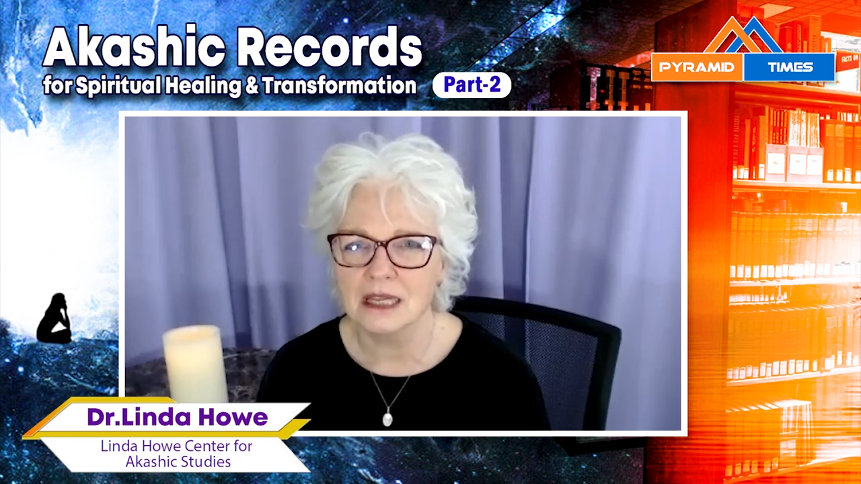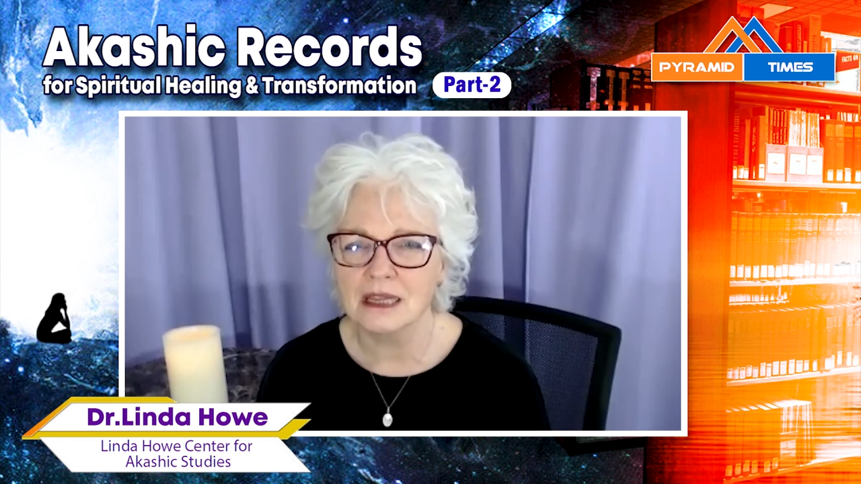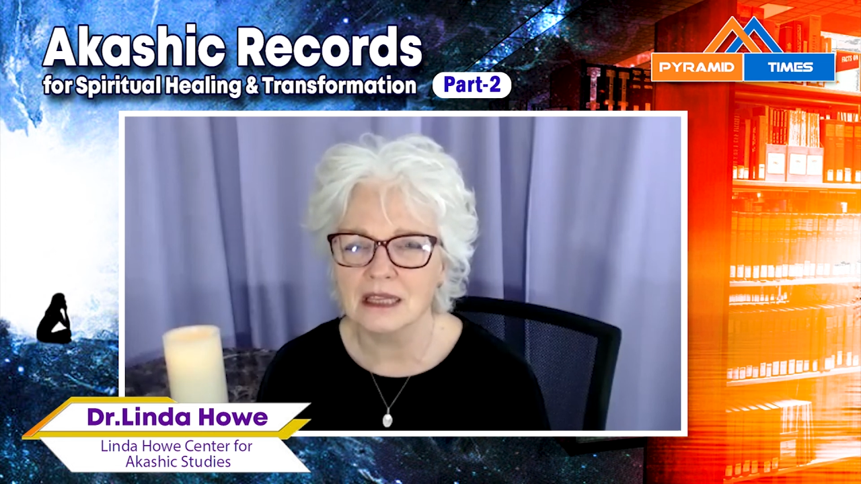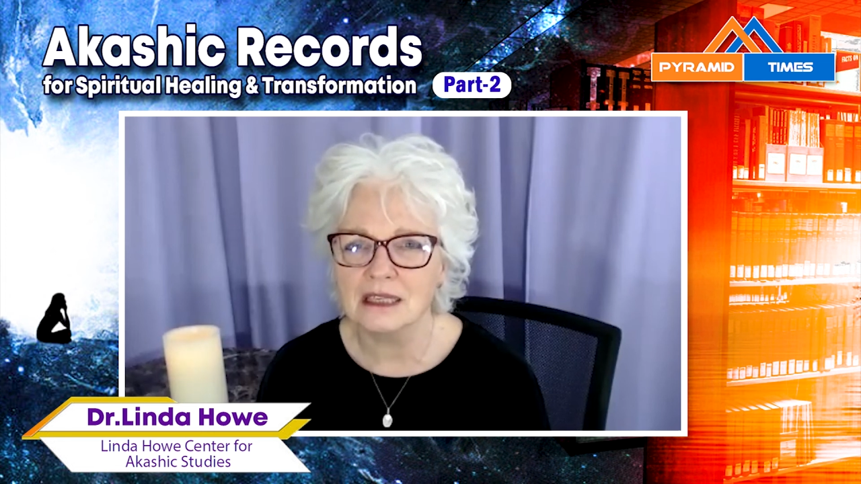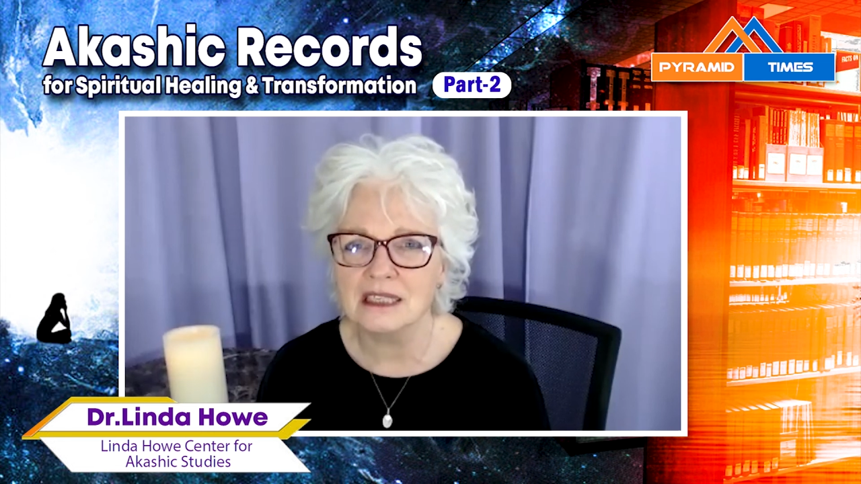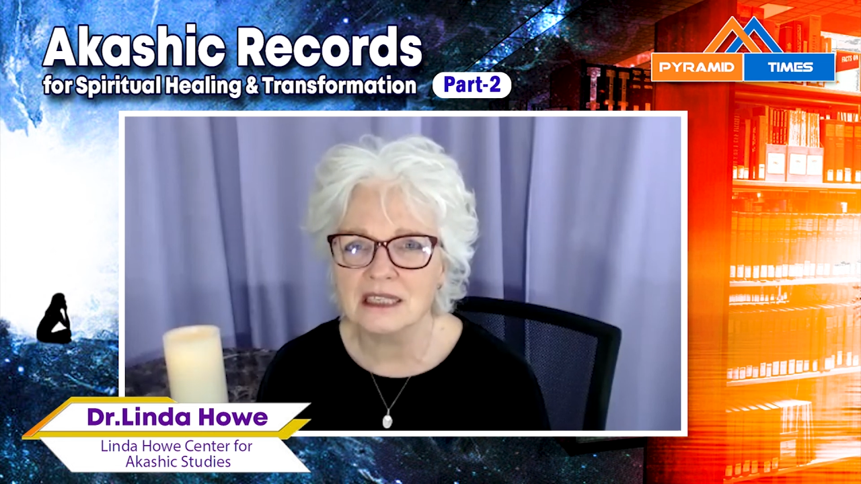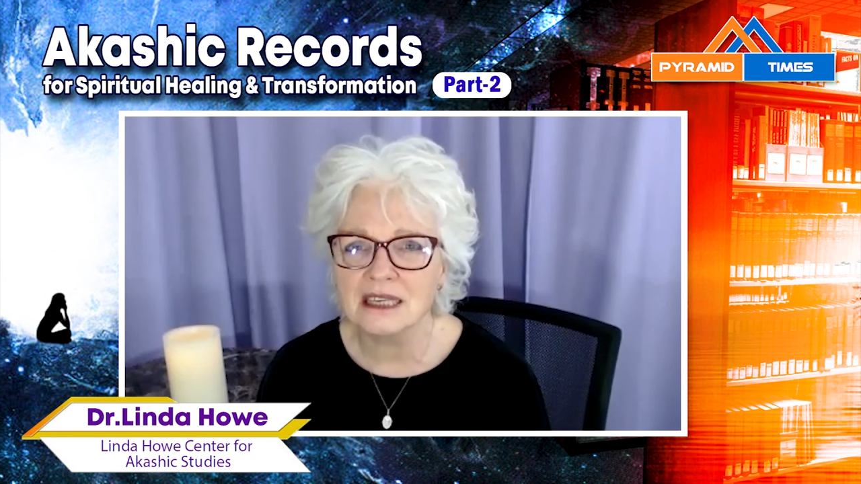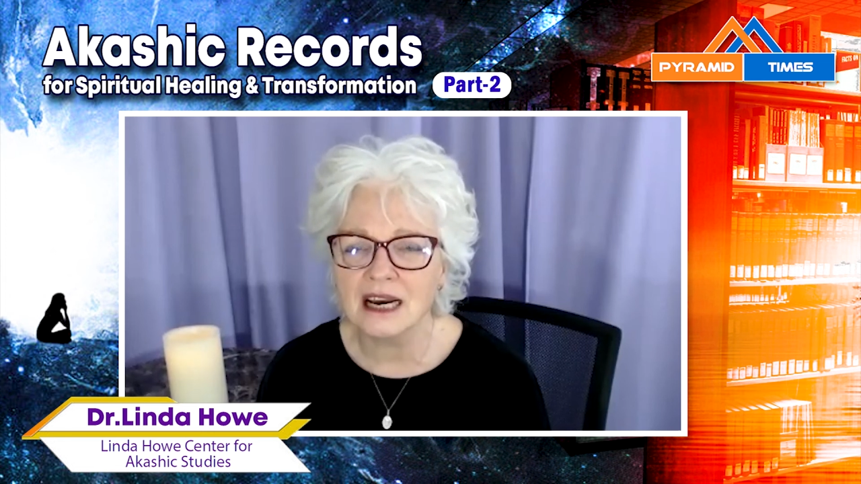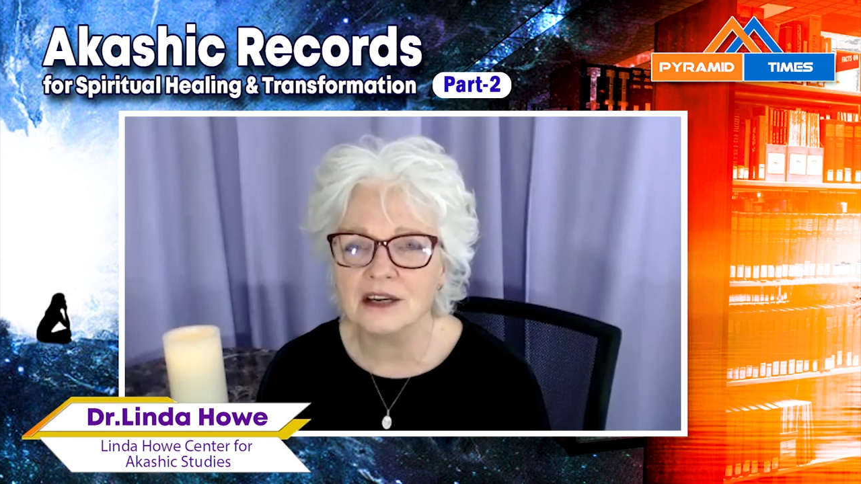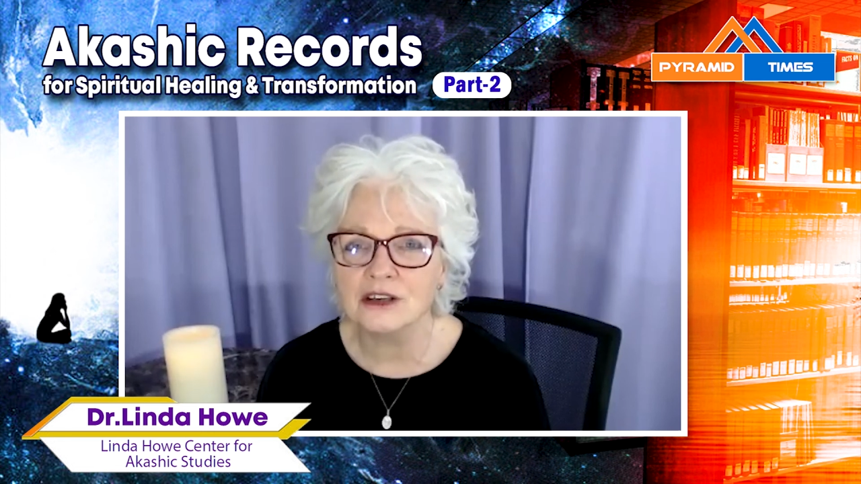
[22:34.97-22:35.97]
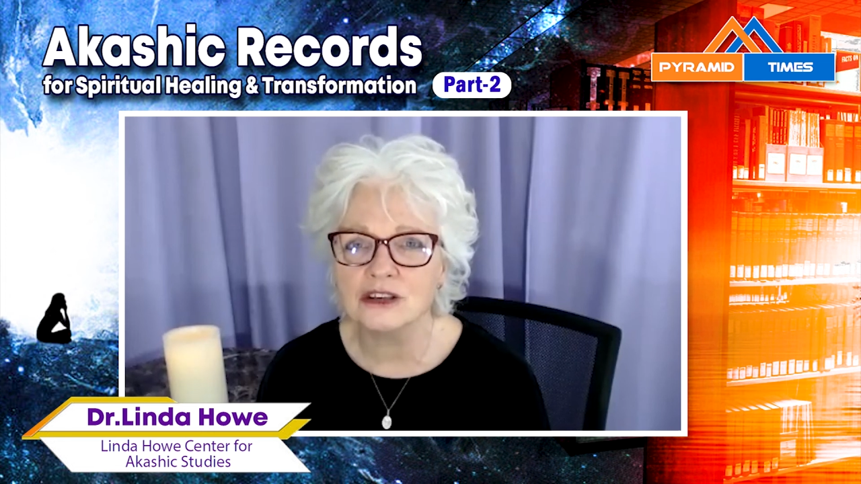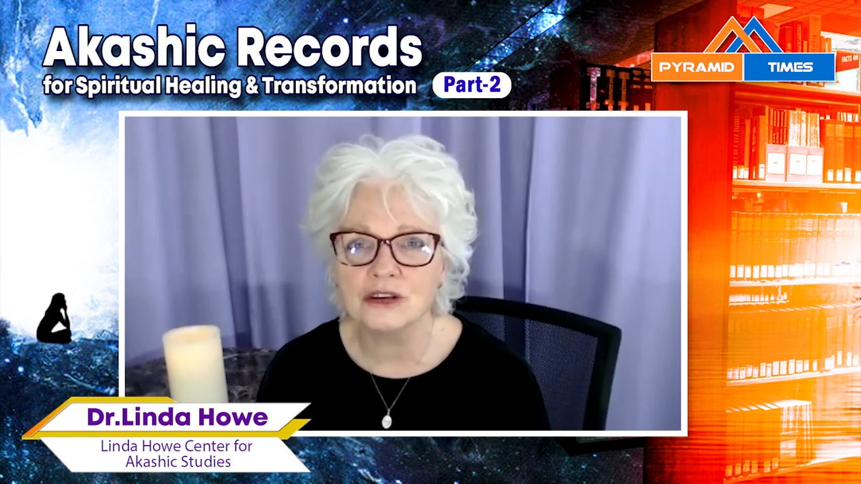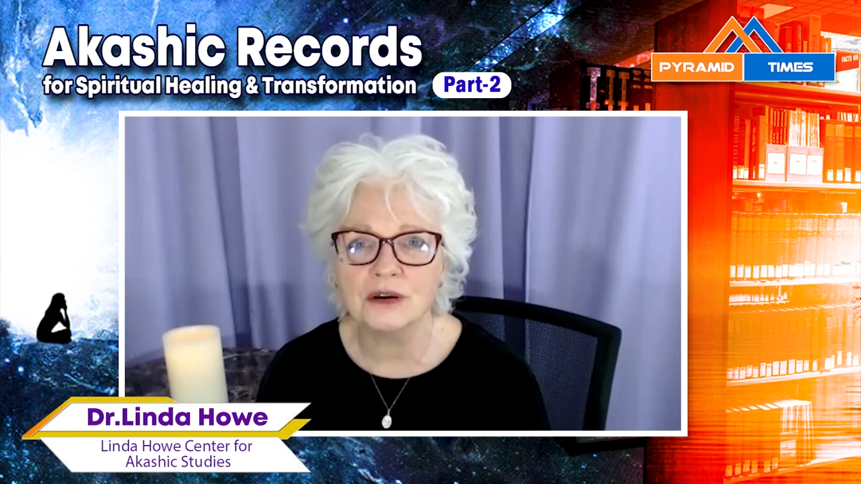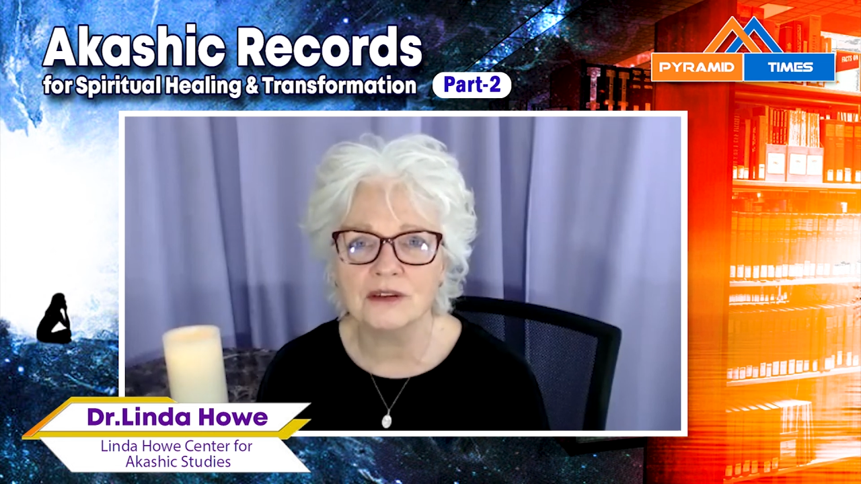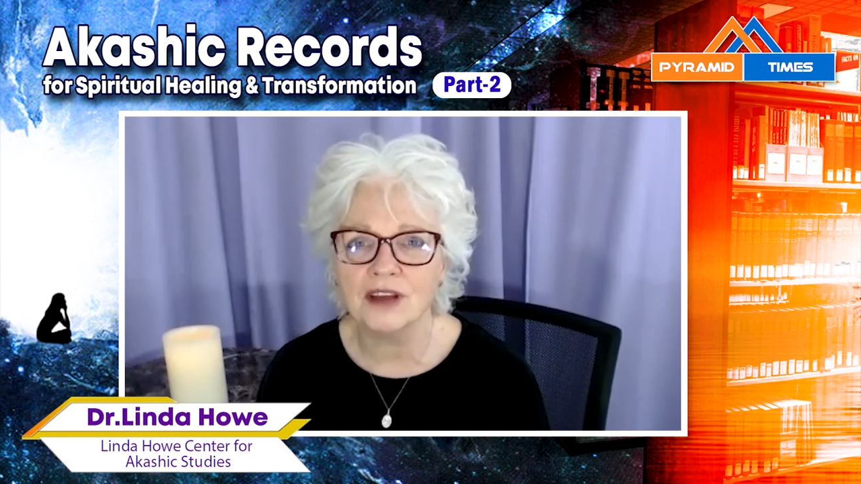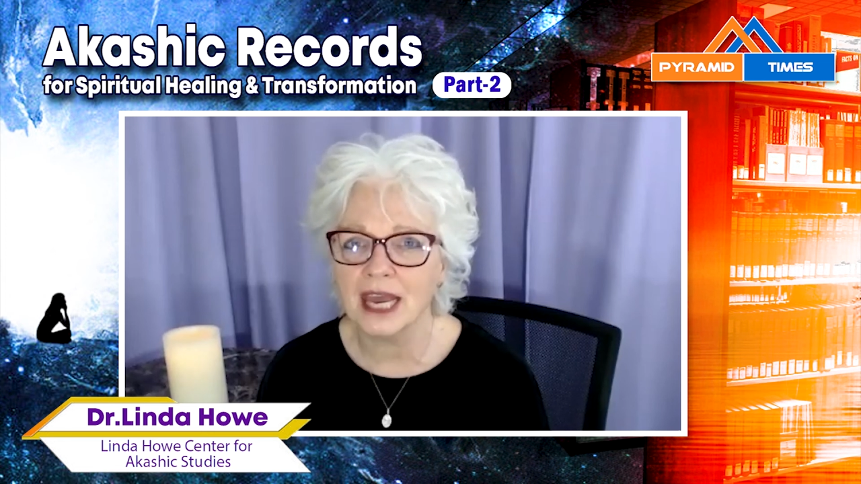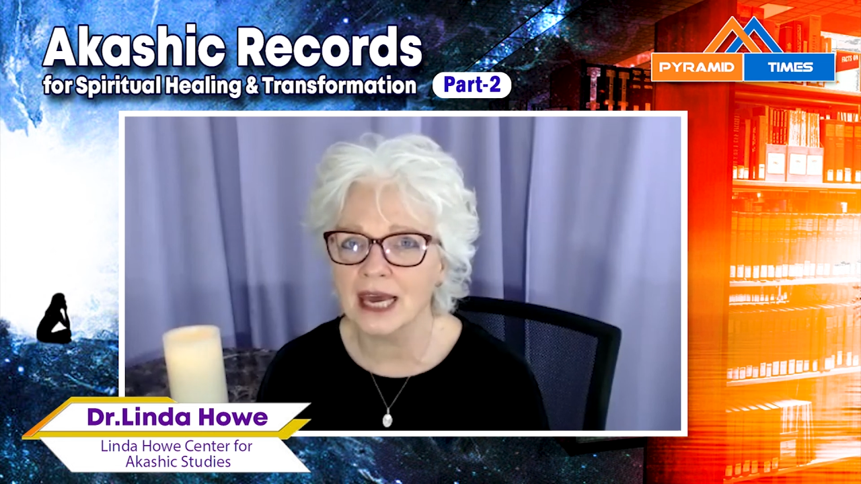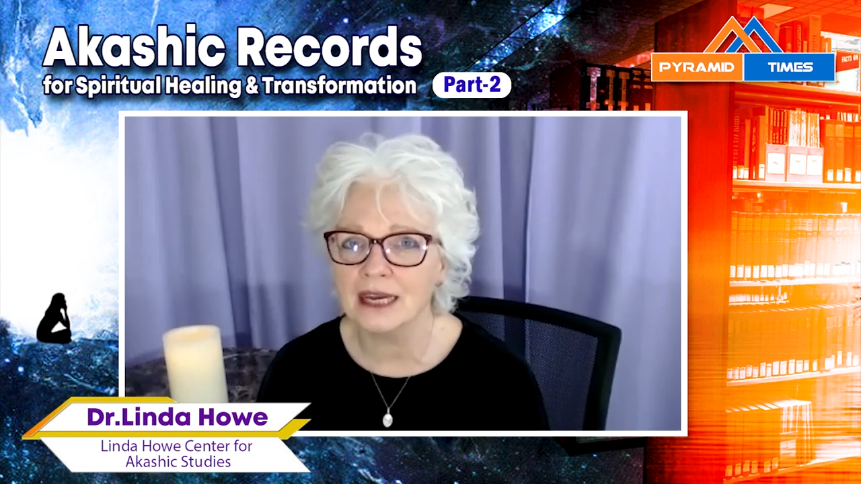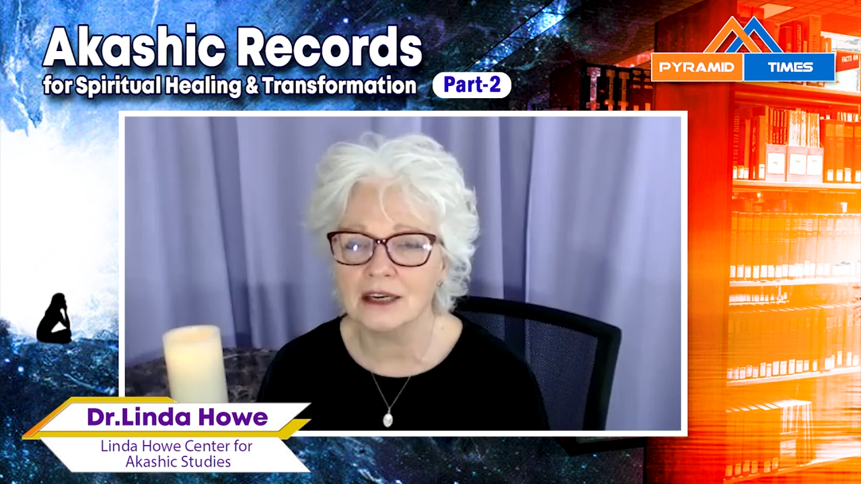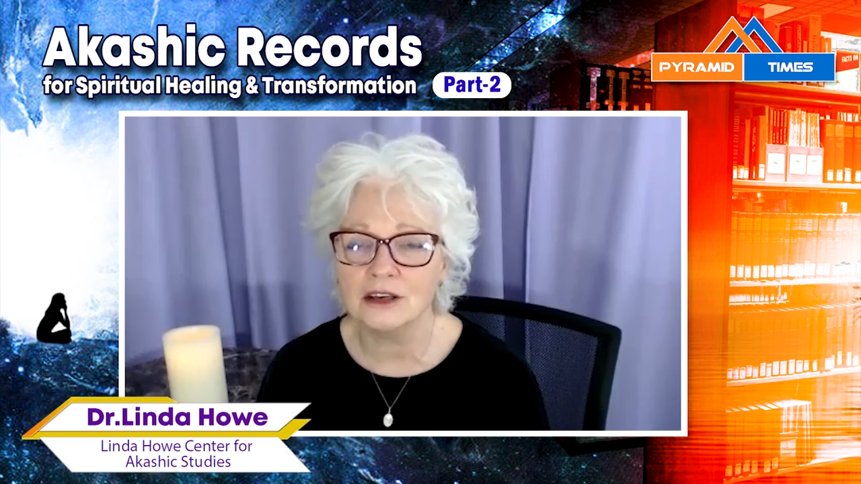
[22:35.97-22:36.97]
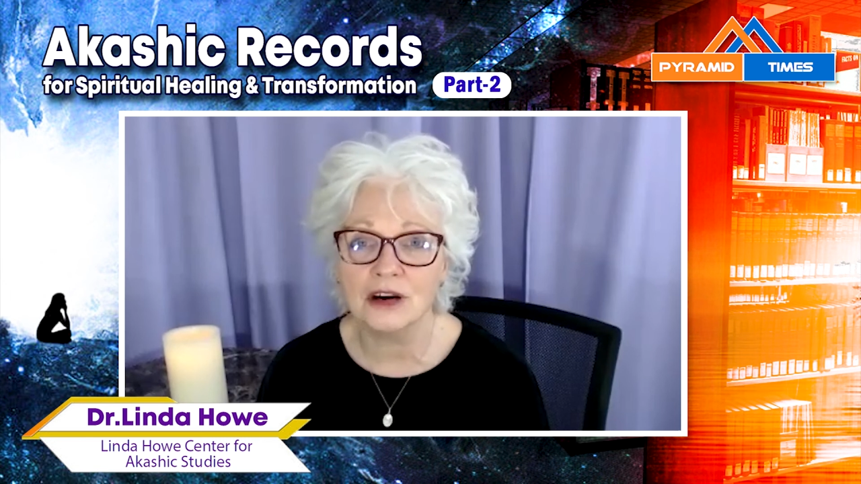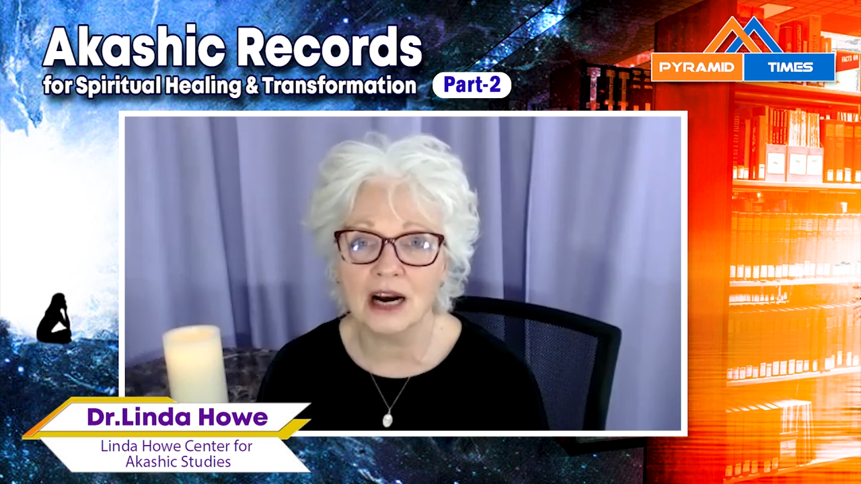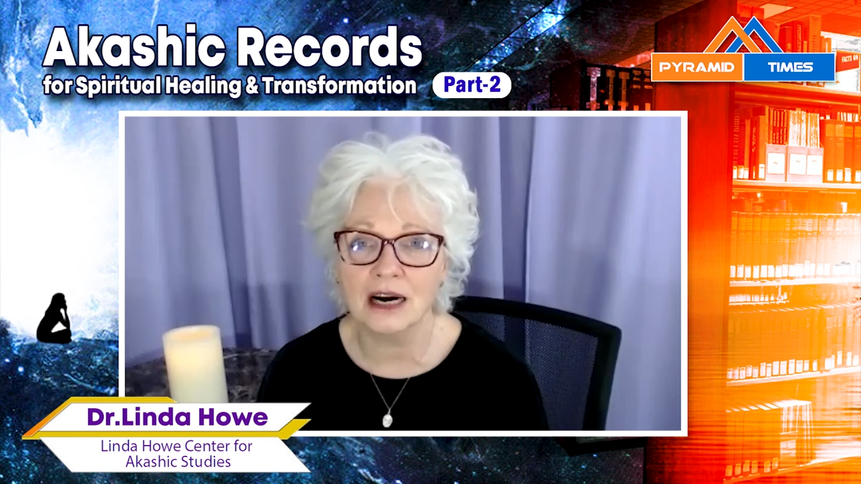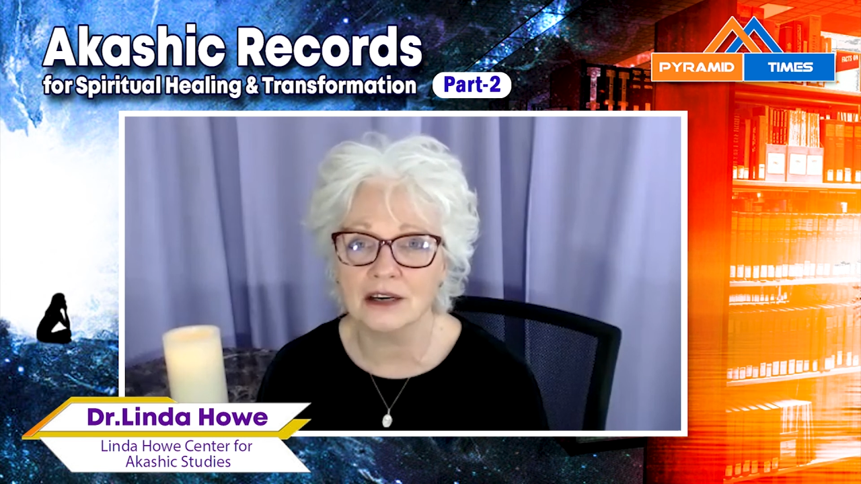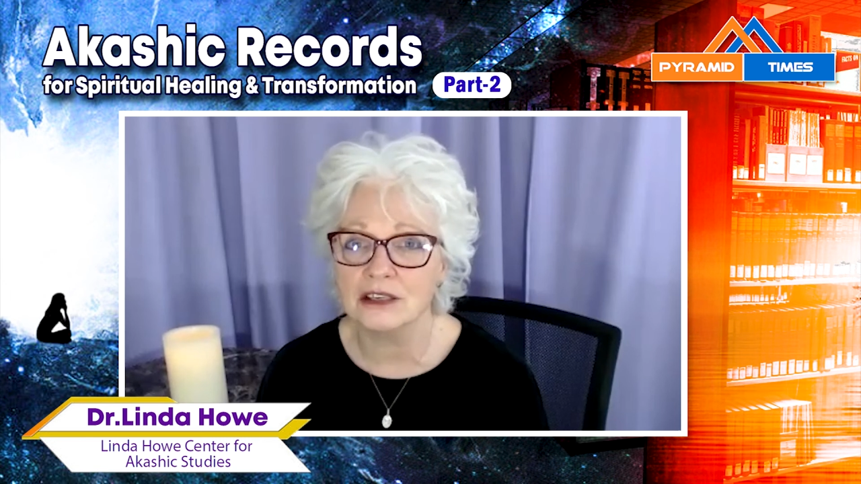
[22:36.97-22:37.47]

the desires you have had in your heart